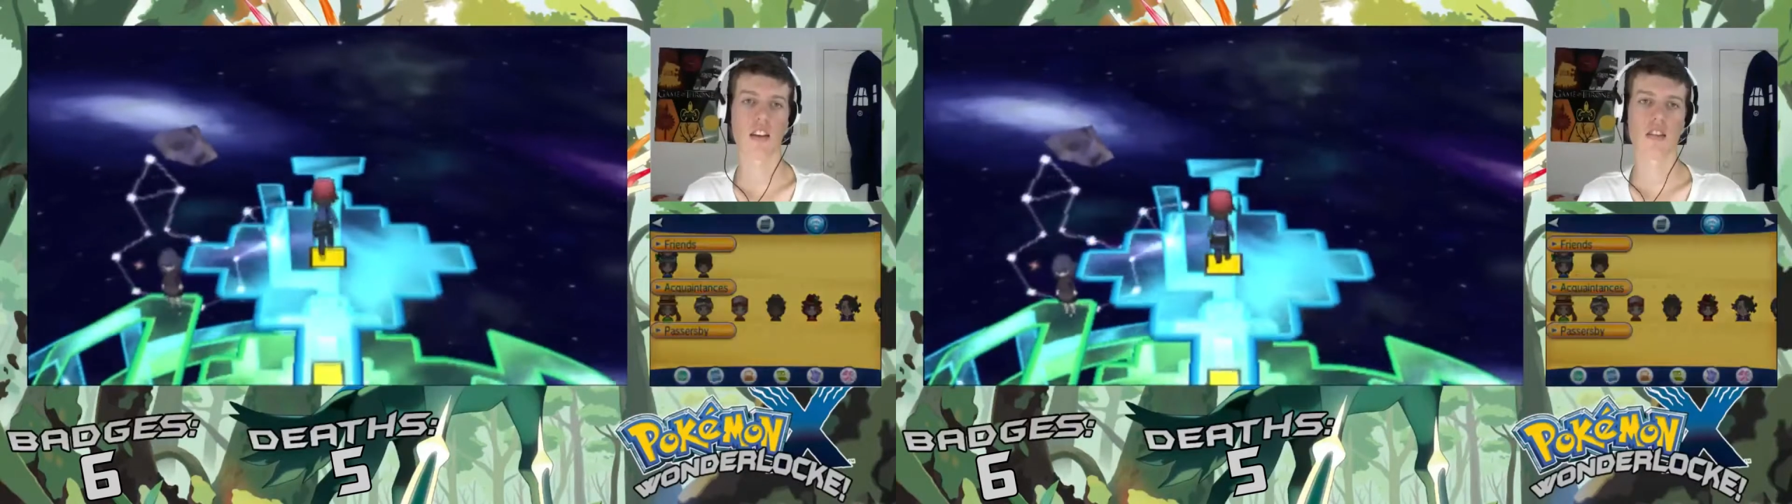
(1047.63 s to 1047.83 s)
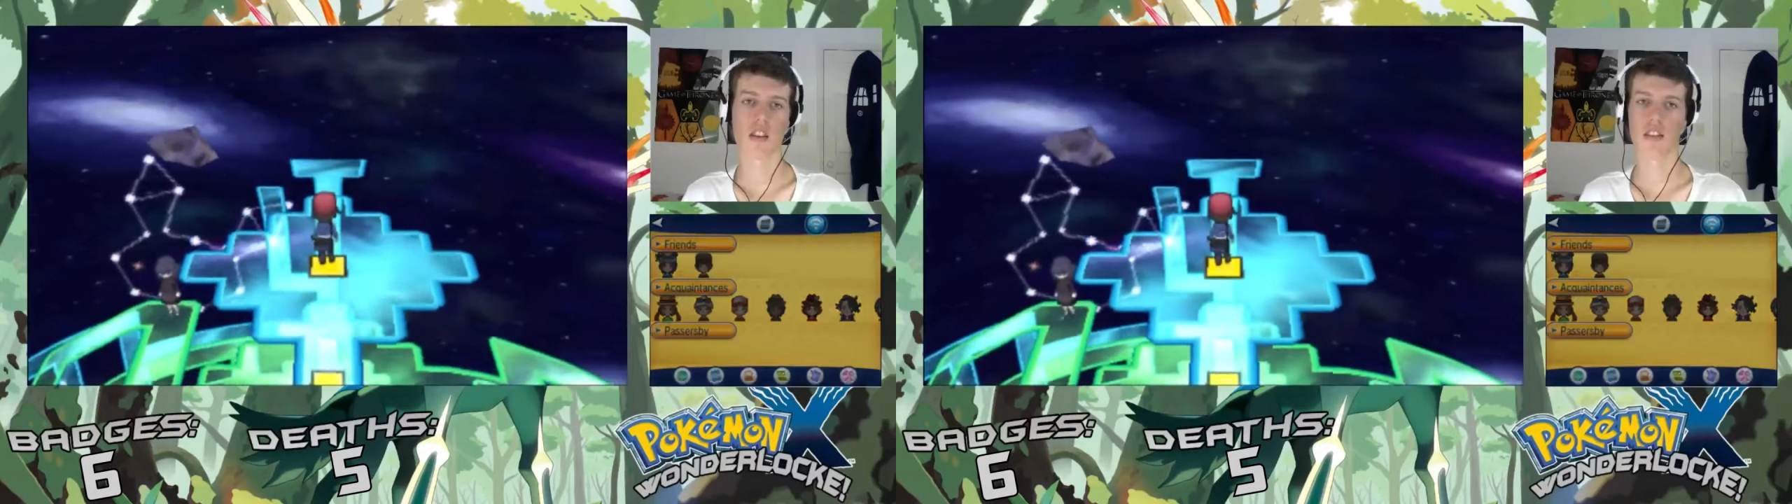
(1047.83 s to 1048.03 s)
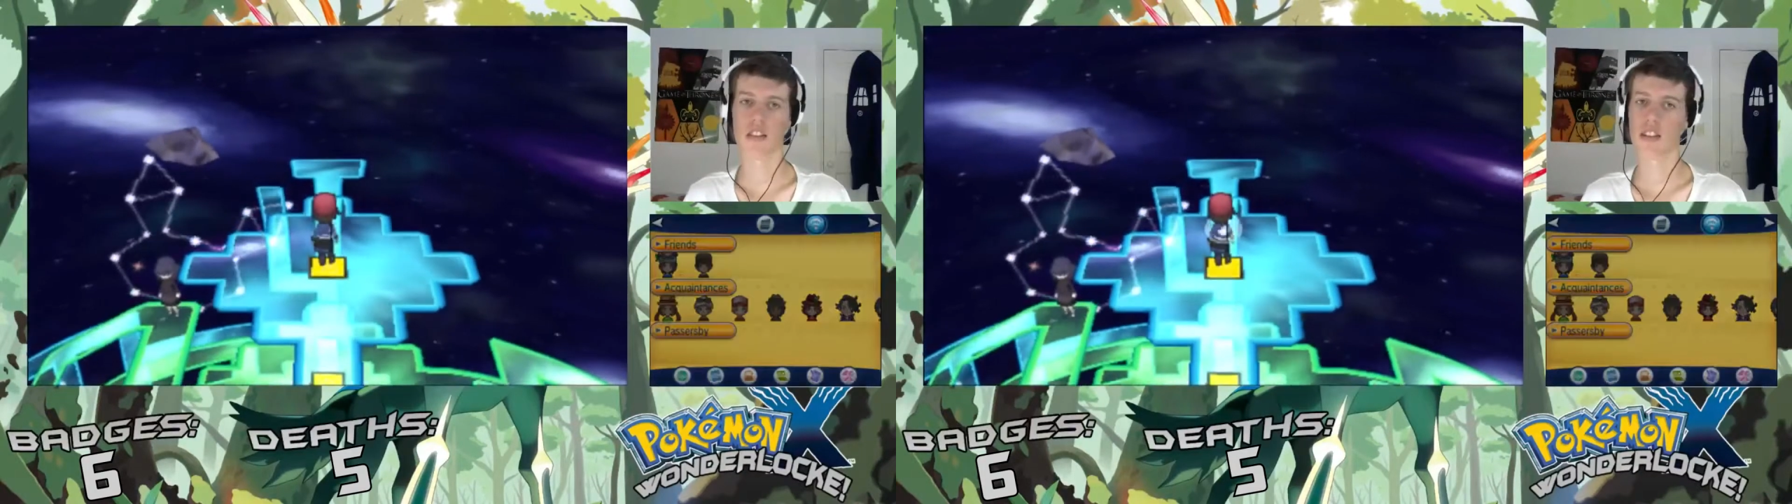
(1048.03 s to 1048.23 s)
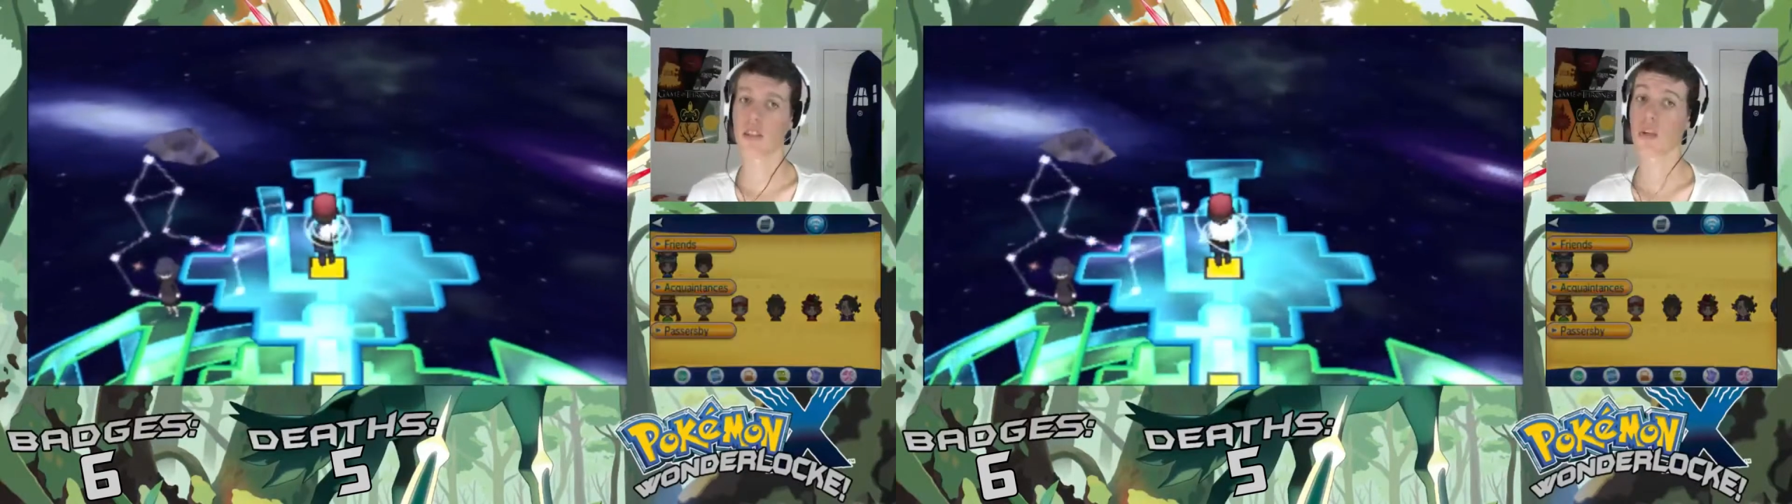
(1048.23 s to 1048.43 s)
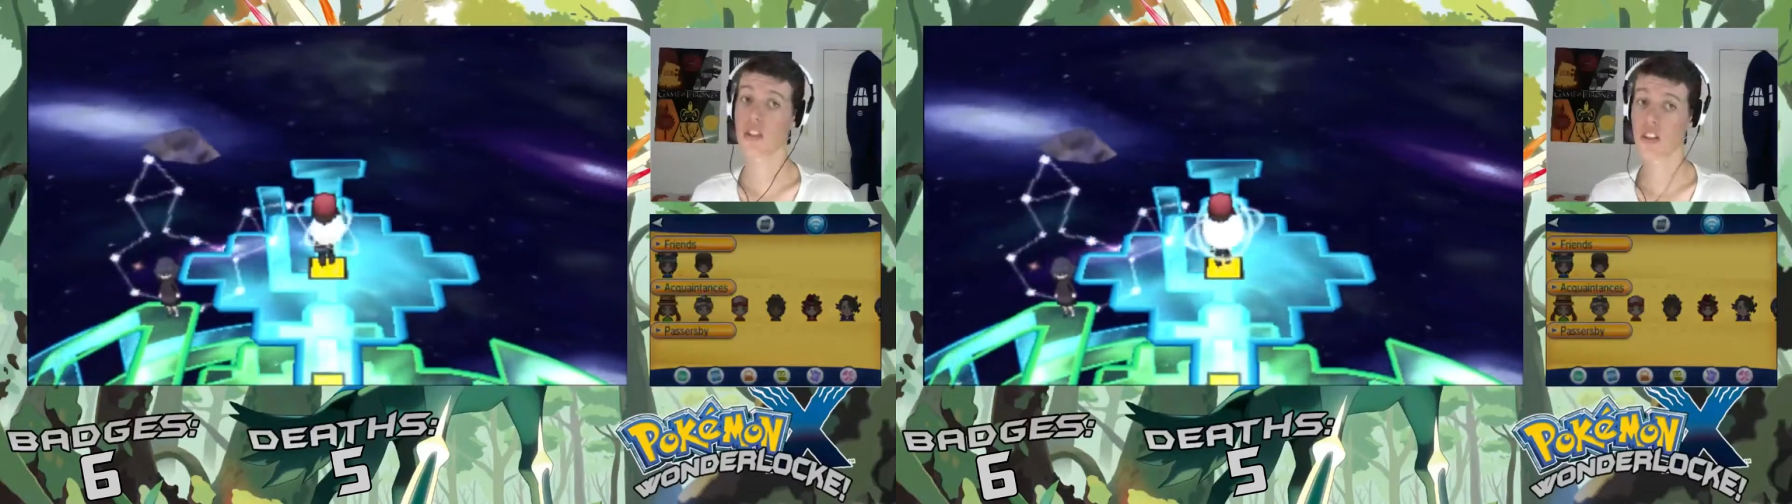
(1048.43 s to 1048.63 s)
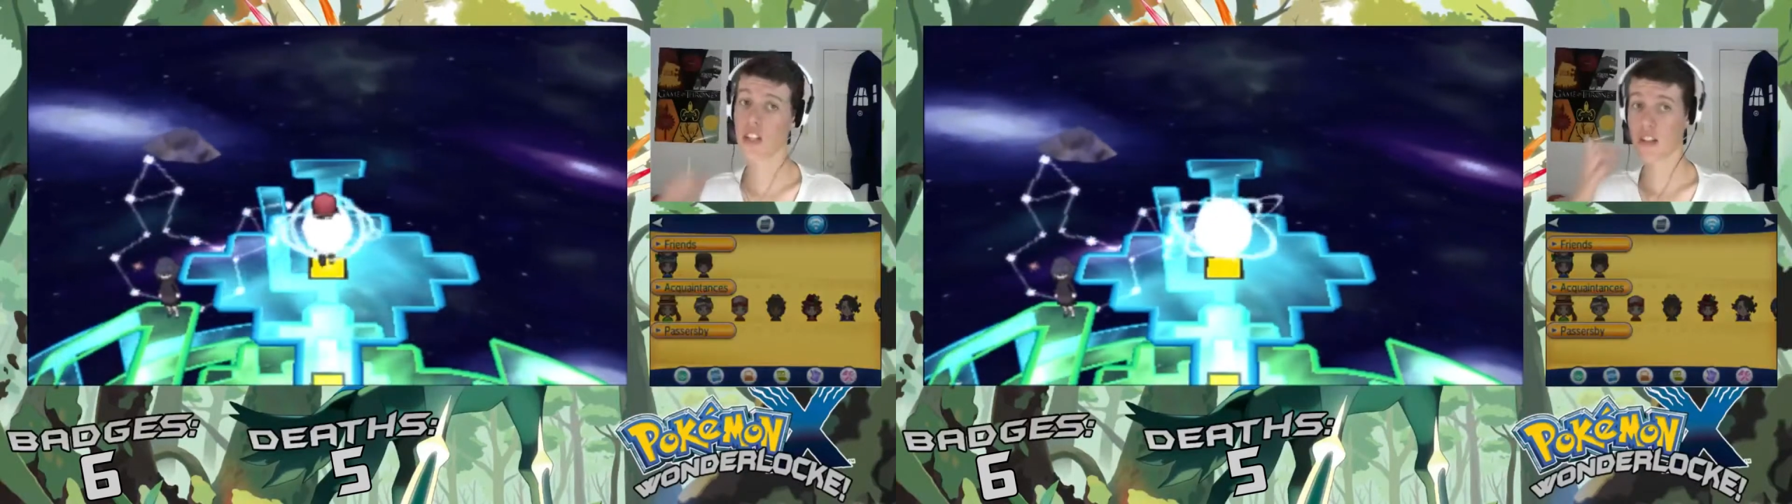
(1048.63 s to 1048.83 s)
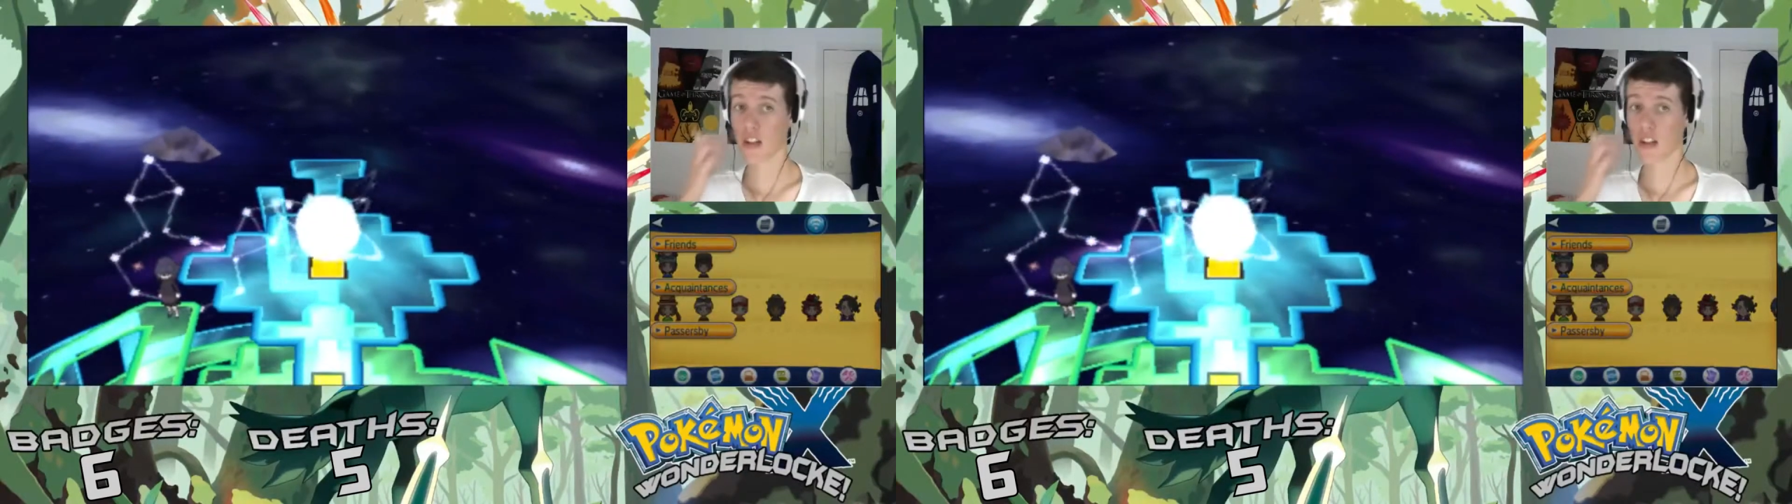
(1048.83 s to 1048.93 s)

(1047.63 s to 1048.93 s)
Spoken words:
So obviously we do need